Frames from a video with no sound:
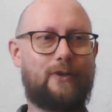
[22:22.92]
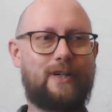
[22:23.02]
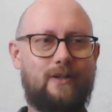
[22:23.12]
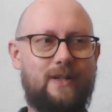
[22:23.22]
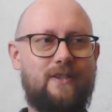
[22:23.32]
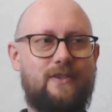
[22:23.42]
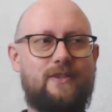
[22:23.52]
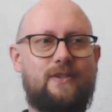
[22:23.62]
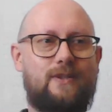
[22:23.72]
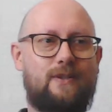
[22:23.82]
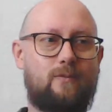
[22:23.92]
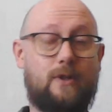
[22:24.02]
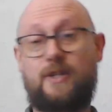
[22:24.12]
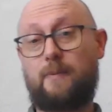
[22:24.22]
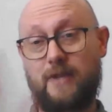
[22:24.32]
There is,
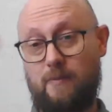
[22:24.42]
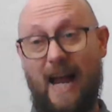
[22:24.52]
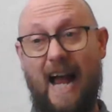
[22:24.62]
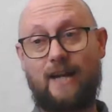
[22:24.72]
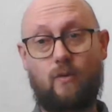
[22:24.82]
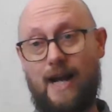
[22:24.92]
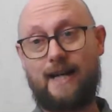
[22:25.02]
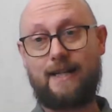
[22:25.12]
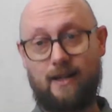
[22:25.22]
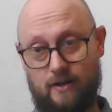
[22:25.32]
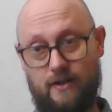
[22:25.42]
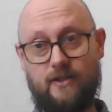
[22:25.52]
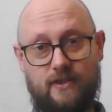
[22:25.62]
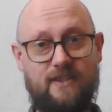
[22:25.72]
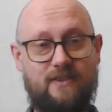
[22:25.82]
well, sometimes I ride
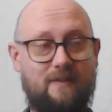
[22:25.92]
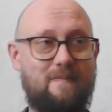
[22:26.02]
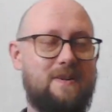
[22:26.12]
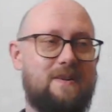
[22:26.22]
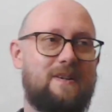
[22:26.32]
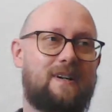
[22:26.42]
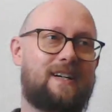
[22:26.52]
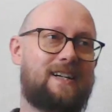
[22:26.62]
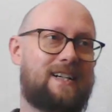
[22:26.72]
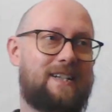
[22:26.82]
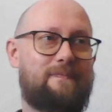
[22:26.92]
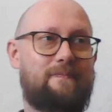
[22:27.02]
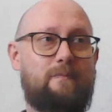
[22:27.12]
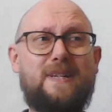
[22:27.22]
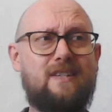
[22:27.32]
narcissism,
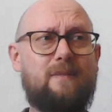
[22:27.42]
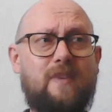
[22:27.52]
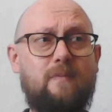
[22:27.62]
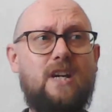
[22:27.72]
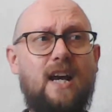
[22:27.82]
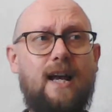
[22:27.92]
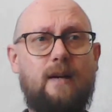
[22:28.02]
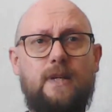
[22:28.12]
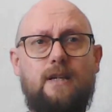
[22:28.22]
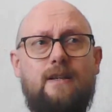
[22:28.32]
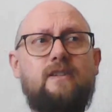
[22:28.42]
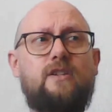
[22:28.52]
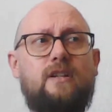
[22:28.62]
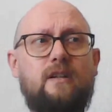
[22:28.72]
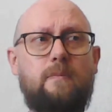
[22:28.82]
but sometimes, yeah, I mean, there
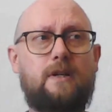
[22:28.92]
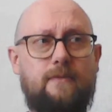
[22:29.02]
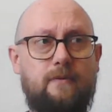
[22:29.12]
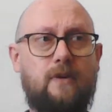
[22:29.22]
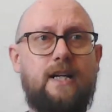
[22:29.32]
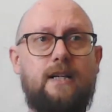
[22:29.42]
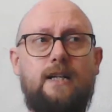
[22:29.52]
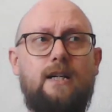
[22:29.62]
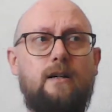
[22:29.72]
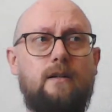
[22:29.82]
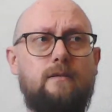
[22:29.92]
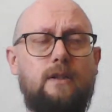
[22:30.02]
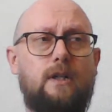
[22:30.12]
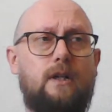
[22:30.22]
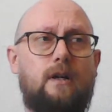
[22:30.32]
is a little bit of inflated ego
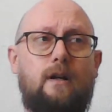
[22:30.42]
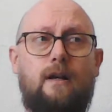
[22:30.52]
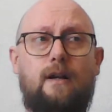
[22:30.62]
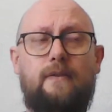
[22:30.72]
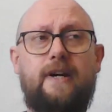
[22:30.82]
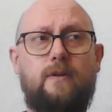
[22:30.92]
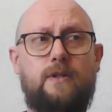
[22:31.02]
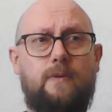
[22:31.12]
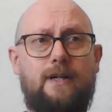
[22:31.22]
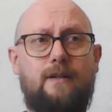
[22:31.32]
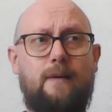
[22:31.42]
there as well.